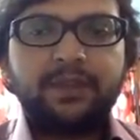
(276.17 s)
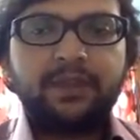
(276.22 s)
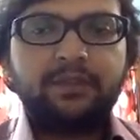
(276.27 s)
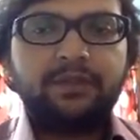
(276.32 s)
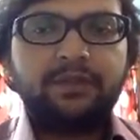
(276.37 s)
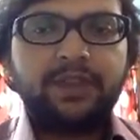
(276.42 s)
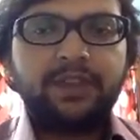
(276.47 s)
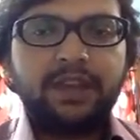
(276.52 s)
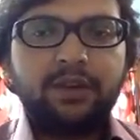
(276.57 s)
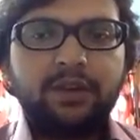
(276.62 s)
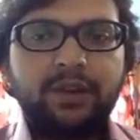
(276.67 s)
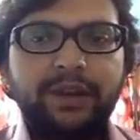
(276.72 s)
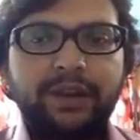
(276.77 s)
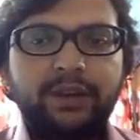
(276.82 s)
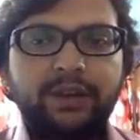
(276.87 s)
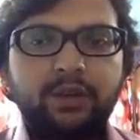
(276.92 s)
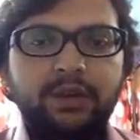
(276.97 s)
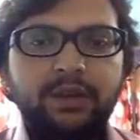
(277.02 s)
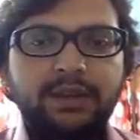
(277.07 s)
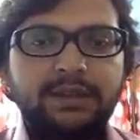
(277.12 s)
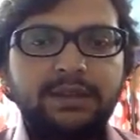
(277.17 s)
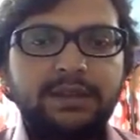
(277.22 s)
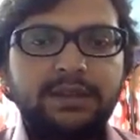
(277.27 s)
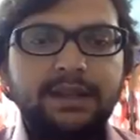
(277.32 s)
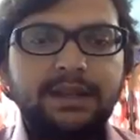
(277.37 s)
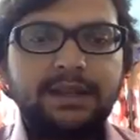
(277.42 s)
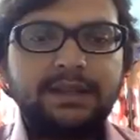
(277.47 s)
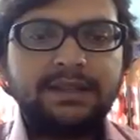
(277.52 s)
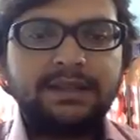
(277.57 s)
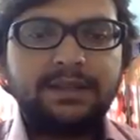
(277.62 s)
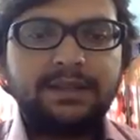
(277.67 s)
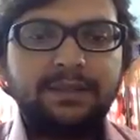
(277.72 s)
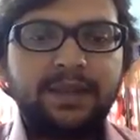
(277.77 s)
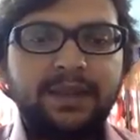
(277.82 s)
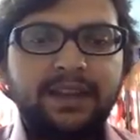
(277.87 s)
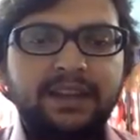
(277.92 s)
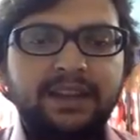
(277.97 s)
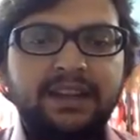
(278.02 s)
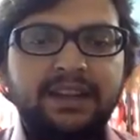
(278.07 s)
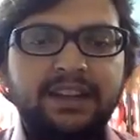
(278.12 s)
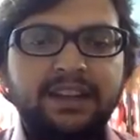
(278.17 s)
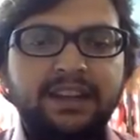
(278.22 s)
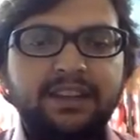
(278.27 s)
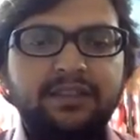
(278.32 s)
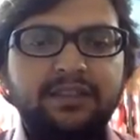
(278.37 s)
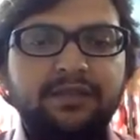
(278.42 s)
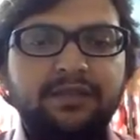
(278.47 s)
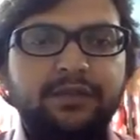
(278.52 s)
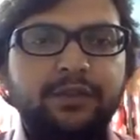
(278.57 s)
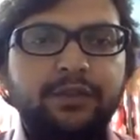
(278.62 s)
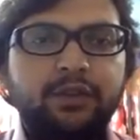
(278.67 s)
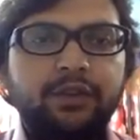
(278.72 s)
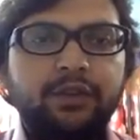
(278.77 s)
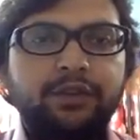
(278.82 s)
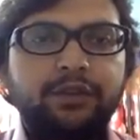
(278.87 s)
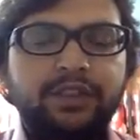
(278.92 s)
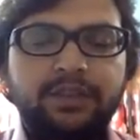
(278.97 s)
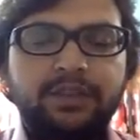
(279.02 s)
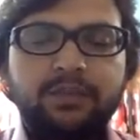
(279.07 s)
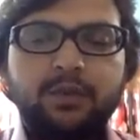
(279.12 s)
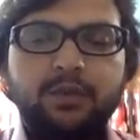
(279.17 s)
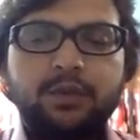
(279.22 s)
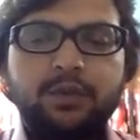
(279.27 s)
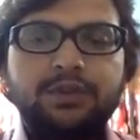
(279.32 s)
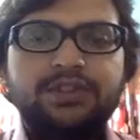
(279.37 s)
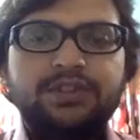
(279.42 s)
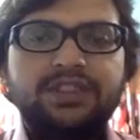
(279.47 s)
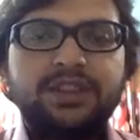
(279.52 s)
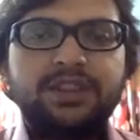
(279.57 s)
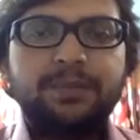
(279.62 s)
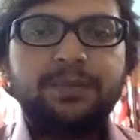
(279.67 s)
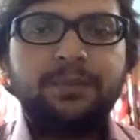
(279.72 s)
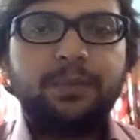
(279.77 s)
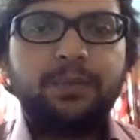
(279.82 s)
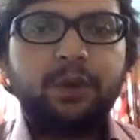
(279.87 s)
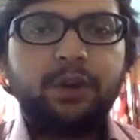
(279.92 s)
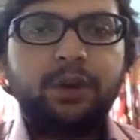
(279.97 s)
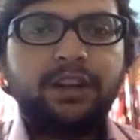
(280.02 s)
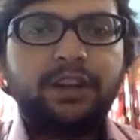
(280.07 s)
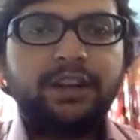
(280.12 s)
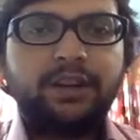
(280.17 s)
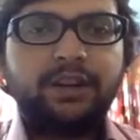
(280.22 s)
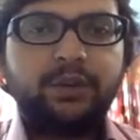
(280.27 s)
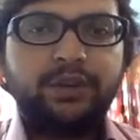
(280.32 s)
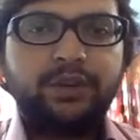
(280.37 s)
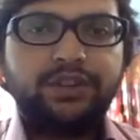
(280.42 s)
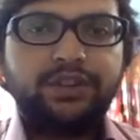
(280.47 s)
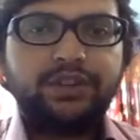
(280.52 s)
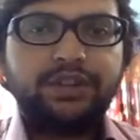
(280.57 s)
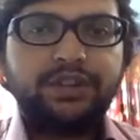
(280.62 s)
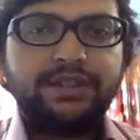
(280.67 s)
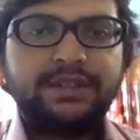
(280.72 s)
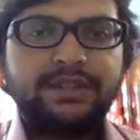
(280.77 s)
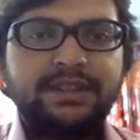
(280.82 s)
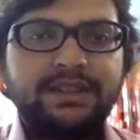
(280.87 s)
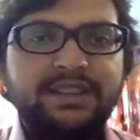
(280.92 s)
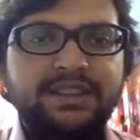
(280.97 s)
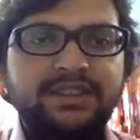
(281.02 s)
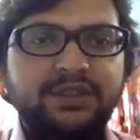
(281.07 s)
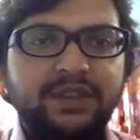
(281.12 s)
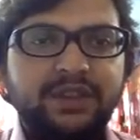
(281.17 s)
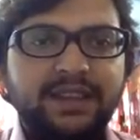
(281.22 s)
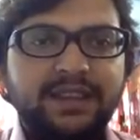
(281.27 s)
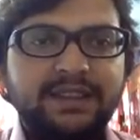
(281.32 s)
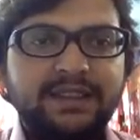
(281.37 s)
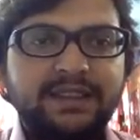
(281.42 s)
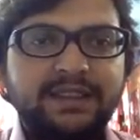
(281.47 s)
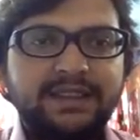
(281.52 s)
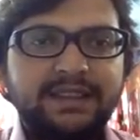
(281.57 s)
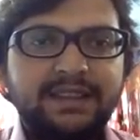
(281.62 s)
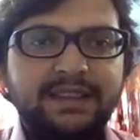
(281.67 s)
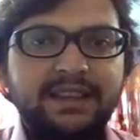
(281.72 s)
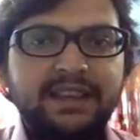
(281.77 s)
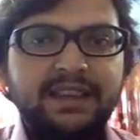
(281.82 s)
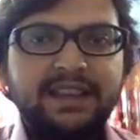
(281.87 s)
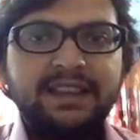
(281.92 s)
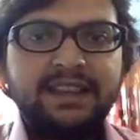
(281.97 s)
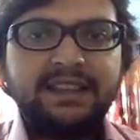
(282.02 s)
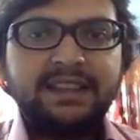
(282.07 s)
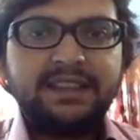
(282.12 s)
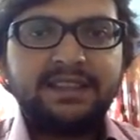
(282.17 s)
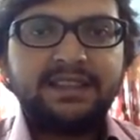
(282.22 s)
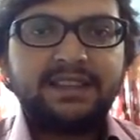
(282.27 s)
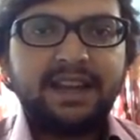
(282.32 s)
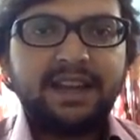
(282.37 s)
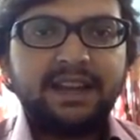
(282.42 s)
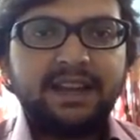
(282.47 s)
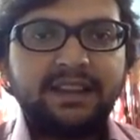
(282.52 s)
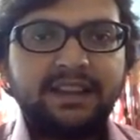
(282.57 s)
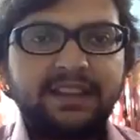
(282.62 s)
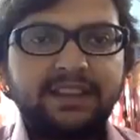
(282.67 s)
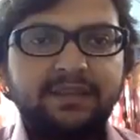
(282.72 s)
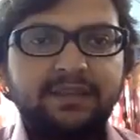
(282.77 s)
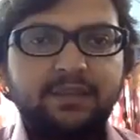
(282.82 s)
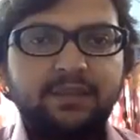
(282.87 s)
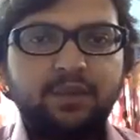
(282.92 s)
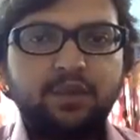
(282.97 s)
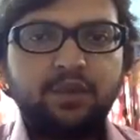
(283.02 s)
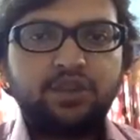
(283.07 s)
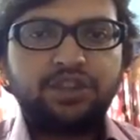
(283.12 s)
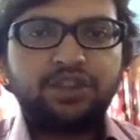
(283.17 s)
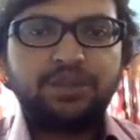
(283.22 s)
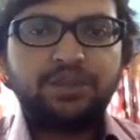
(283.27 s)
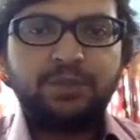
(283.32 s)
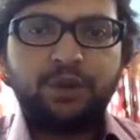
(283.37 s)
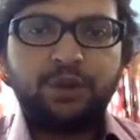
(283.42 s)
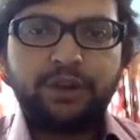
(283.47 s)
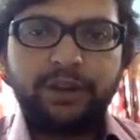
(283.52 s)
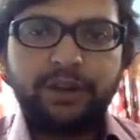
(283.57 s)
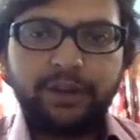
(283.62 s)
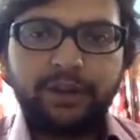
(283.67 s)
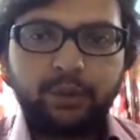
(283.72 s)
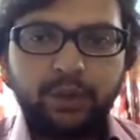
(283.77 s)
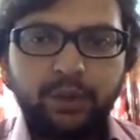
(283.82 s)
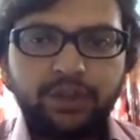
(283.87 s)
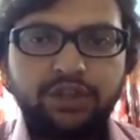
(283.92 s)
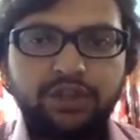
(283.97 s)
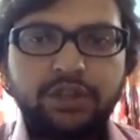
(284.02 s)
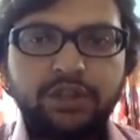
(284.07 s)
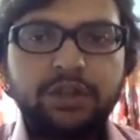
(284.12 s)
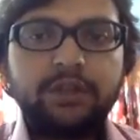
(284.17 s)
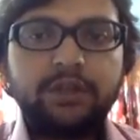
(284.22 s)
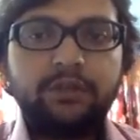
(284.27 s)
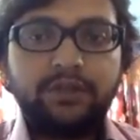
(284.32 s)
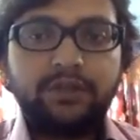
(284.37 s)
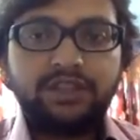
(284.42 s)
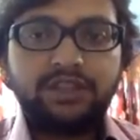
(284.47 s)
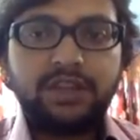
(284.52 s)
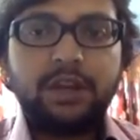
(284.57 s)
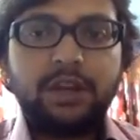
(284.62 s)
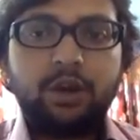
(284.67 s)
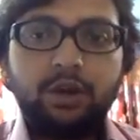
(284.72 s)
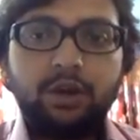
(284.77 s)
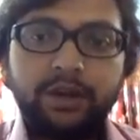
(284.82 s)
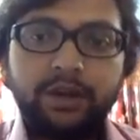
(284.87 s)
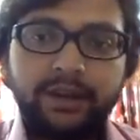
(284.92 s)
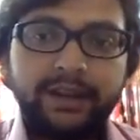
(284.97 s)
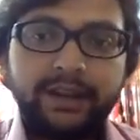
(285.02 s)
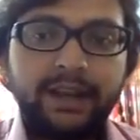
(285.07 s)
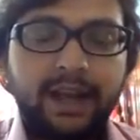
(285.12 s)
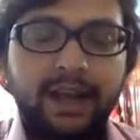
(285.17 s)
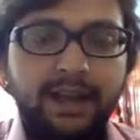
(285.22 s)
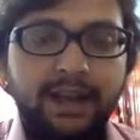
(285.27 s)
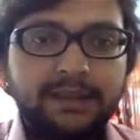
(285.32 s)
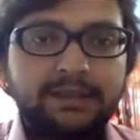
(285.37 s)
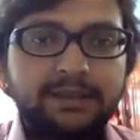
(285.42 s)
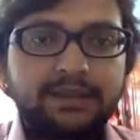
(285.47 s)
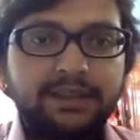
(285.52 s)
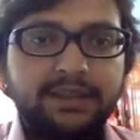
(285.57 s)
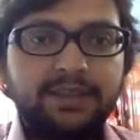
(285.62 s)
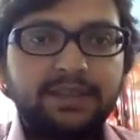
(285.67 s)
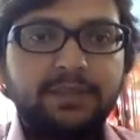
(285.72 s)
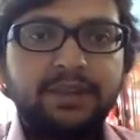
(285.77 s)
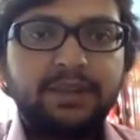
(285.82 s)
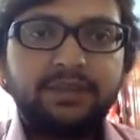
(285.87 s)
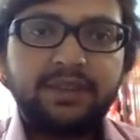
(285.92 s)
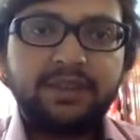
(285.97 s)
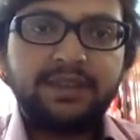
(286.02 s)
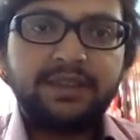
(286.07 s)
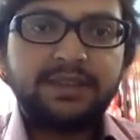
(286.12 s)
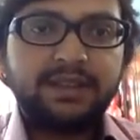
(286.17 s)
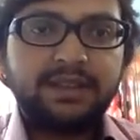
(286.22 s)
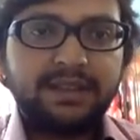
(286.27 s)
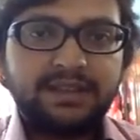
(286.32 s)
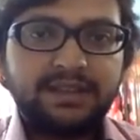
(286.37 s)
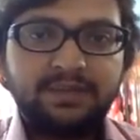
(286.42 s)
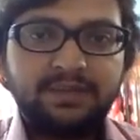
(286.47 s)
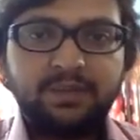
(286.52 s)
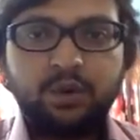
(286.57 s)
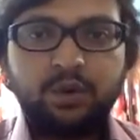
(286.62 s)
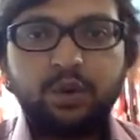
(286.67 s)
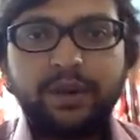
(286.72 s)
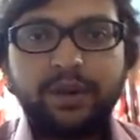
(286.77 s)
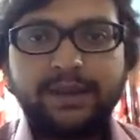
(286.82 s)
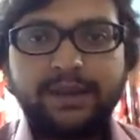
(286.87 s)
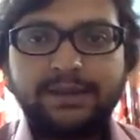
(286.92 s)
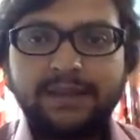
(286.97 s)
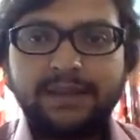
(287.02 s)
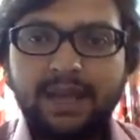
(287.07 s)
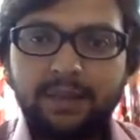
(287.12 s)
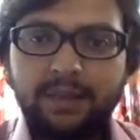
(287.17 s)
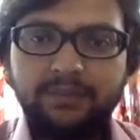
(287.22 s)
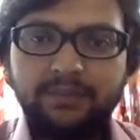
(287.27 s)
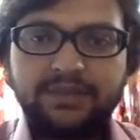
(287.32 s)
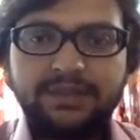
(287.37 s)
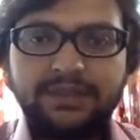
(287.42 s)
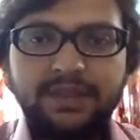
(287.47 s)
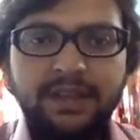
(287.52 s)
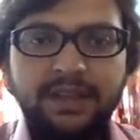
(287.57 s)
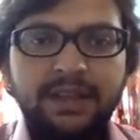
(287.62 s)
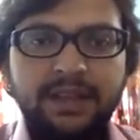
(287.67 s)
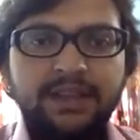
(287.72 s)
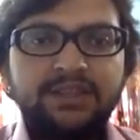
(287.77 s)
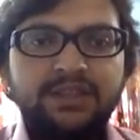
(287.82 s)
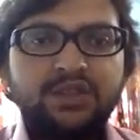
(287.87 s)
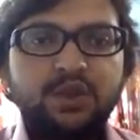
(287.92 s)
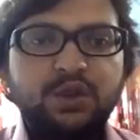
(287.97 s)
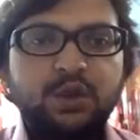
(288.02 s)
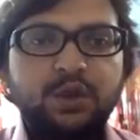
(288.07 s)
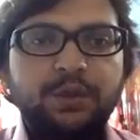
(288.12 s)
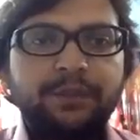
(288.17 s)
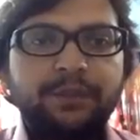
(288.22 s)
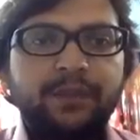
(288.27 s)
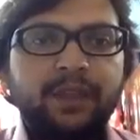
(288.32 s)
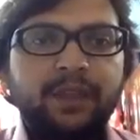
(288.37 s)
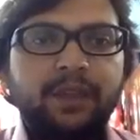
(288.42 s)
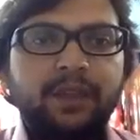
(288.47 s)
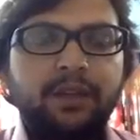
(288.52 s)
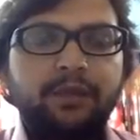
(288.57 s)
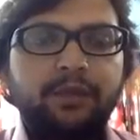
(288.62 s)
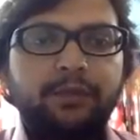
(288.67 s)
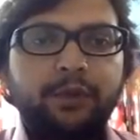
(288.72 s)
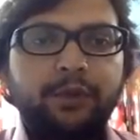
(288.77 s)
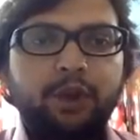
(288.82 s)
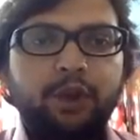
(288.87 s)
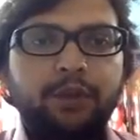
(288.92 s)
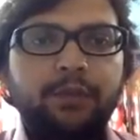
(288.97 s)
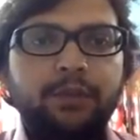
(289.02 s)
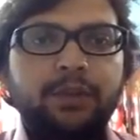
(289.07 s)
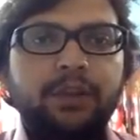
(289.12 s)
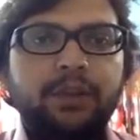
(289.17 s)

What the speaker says: we are going to discuss mainly few of the most important questions. As you can see, these are the most important questions which are already asked in previous year's board exams. So from